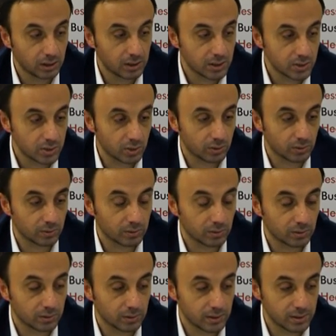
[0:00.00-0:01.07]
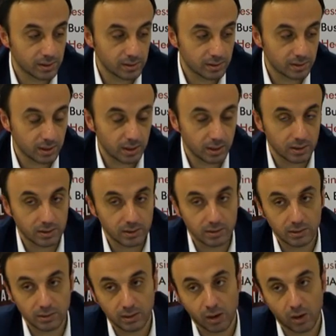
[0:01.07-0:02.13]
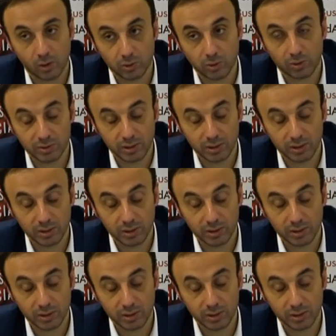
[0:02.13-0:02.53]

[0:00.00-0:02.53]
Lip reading: So this is those